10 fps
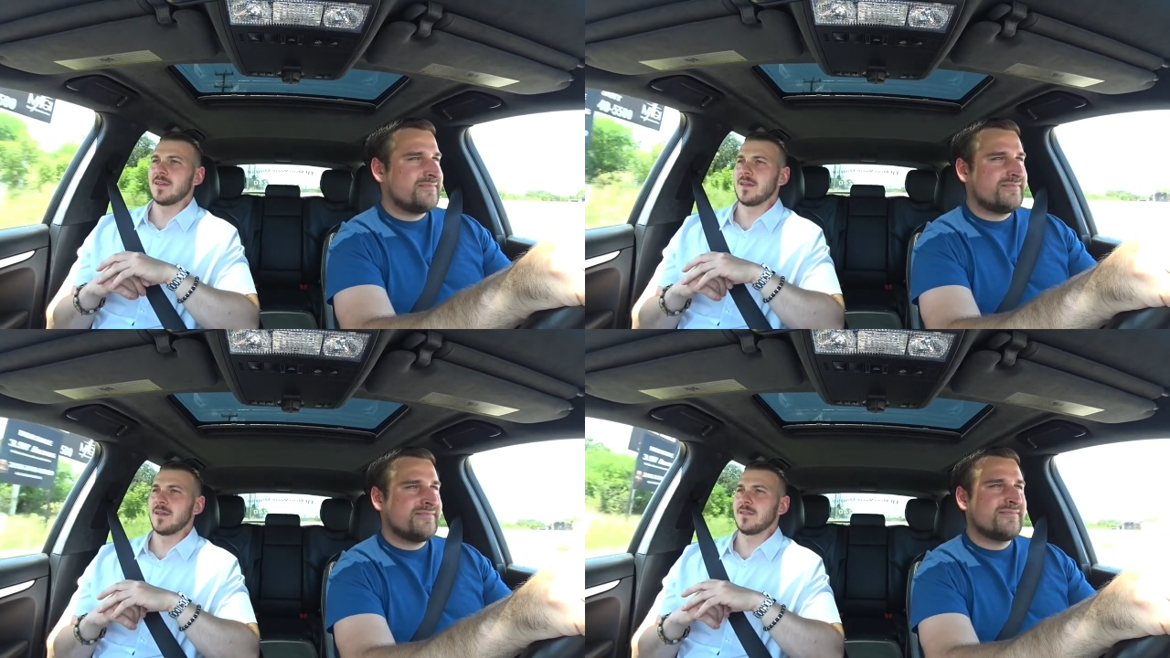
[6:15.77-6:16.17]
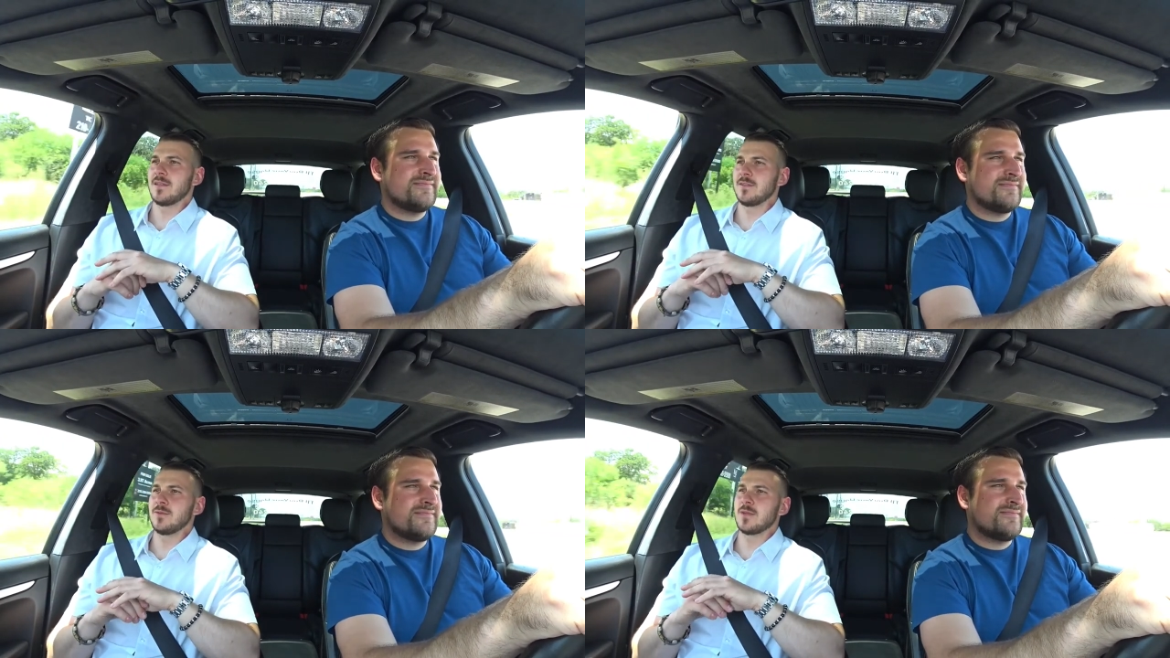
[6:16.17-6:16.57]
Speaker 1: and
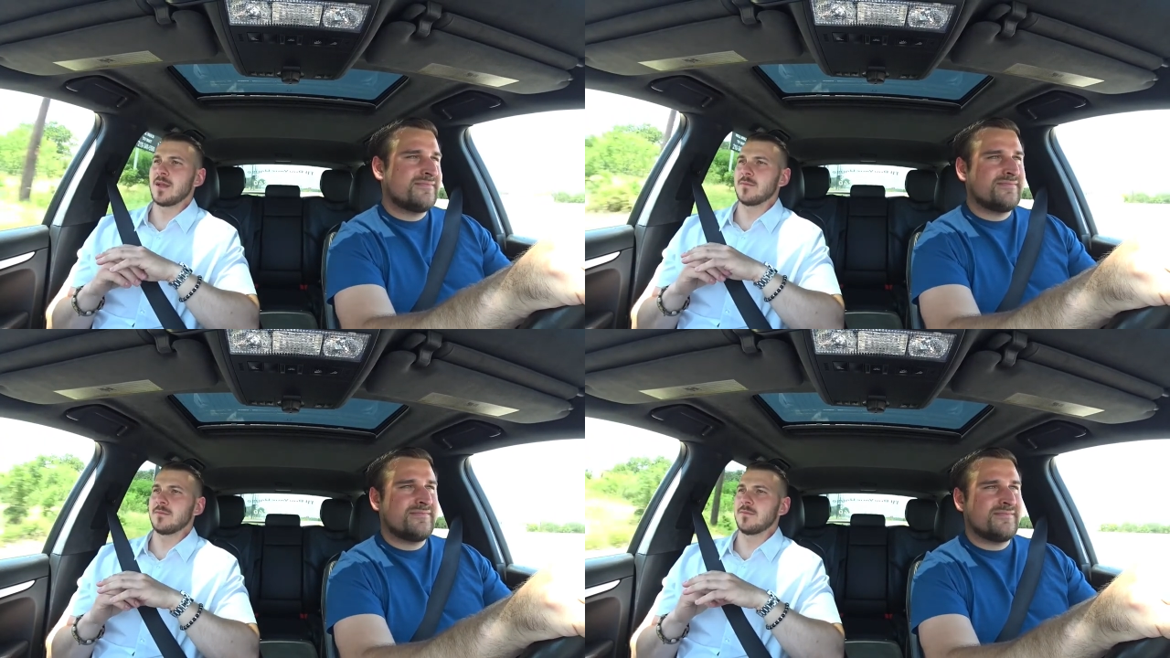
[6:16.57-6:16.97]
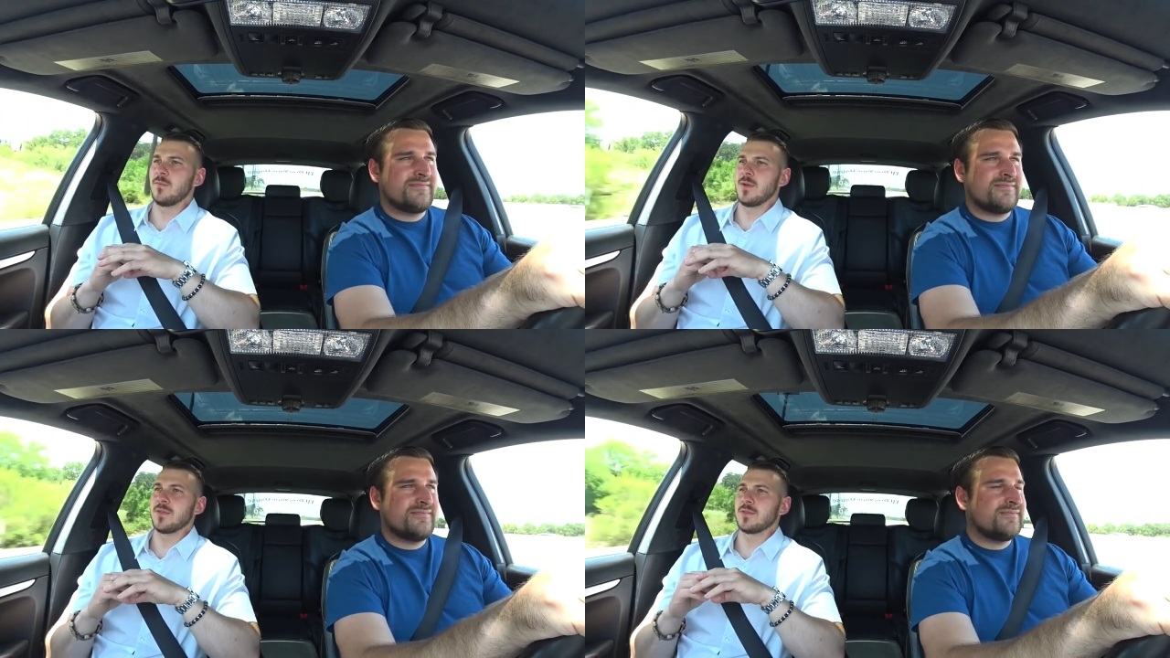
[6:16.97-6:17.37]
they do that
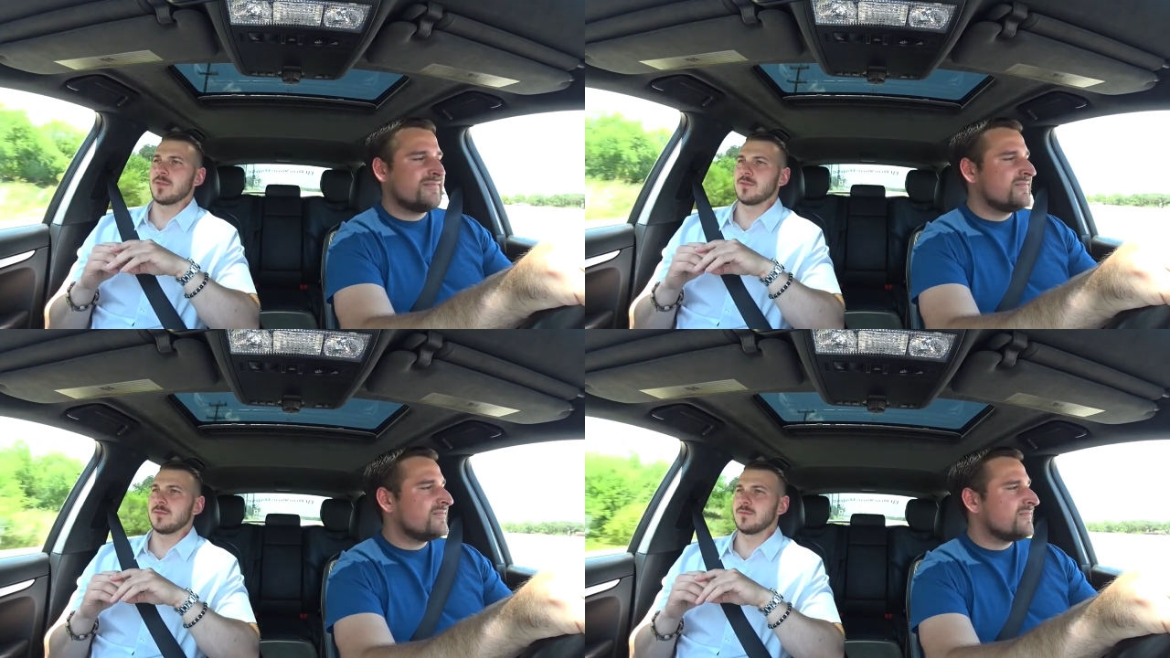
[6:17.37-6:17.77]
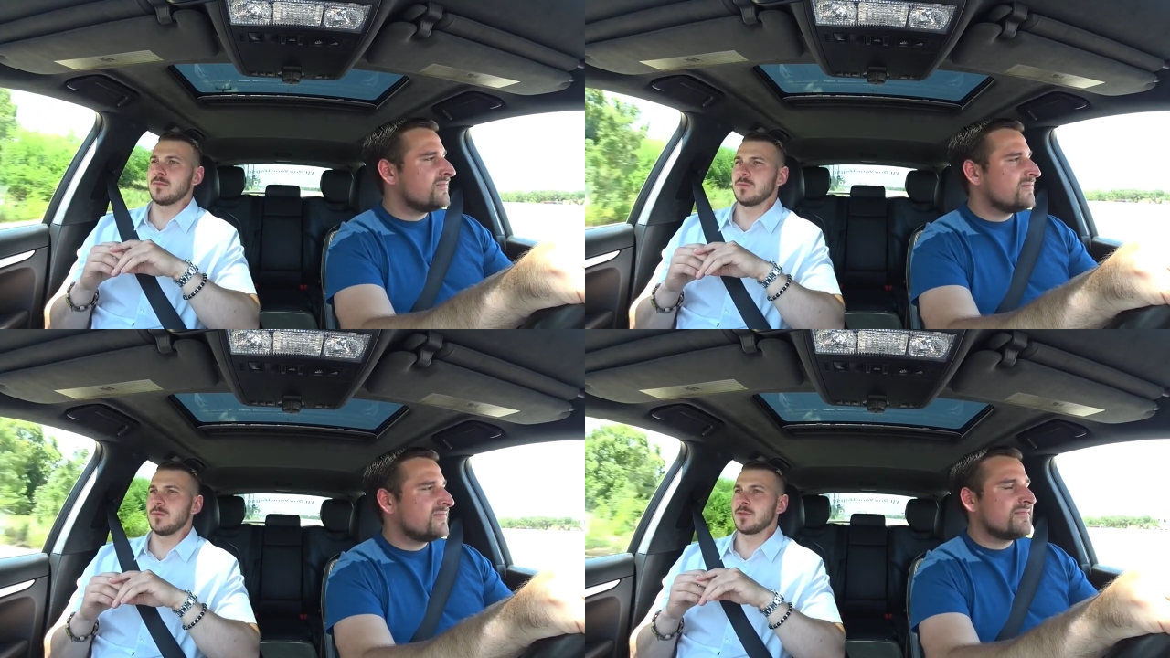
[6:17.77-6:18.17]
with
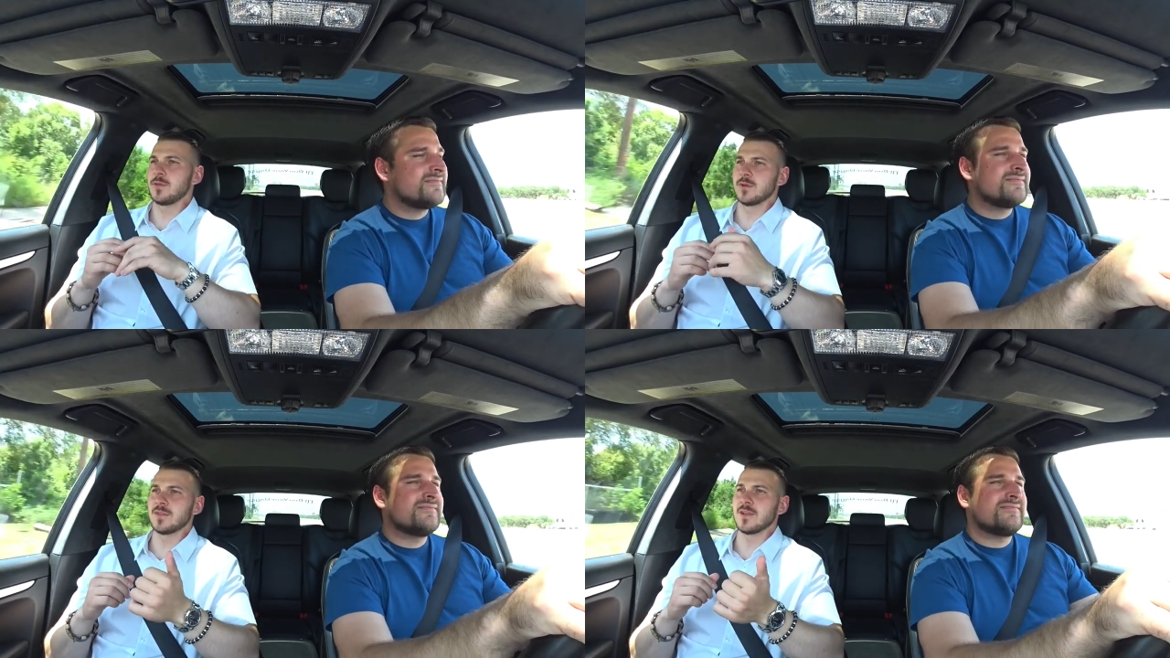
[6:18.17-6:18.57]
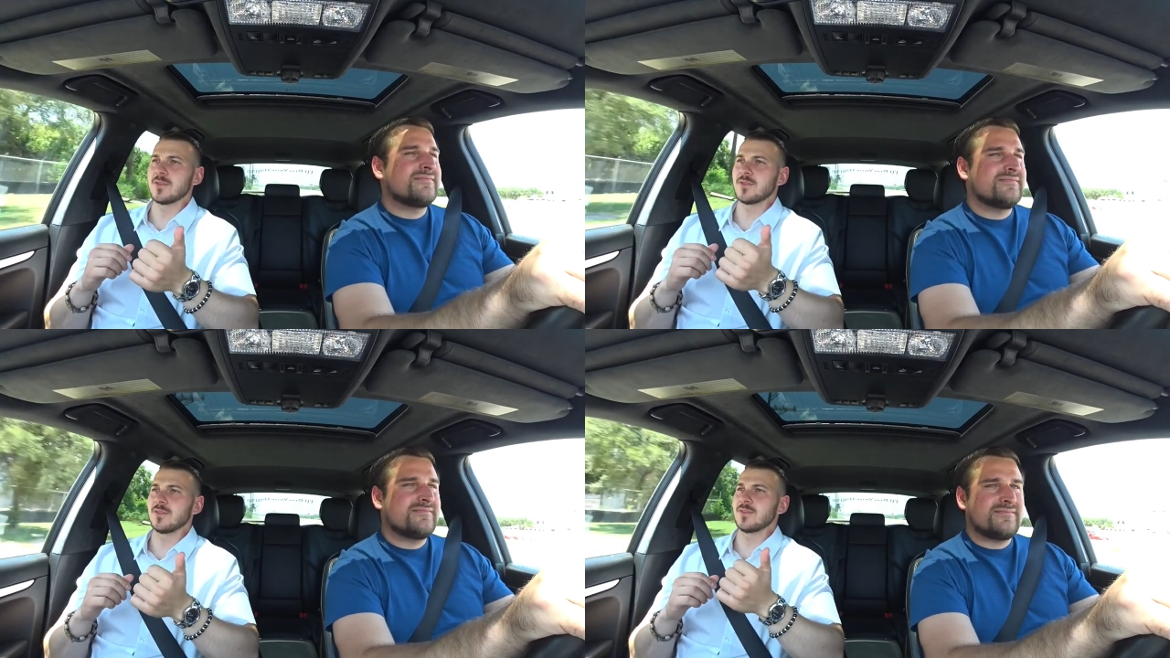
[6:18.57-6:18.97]
with good
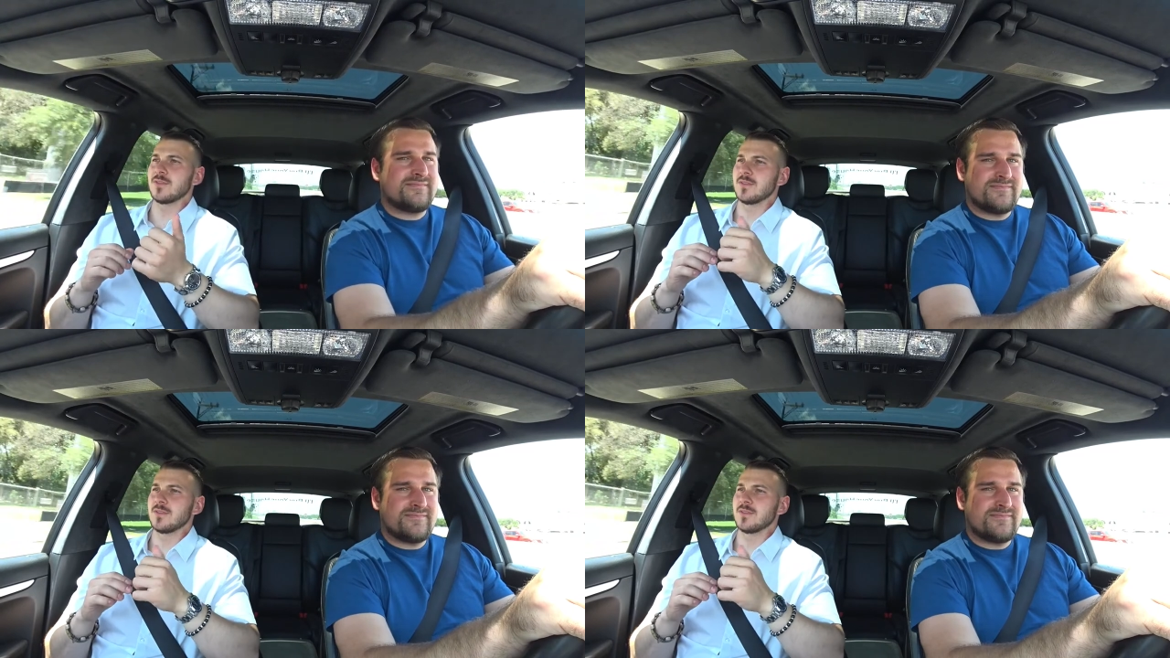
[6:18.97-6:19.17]
intention.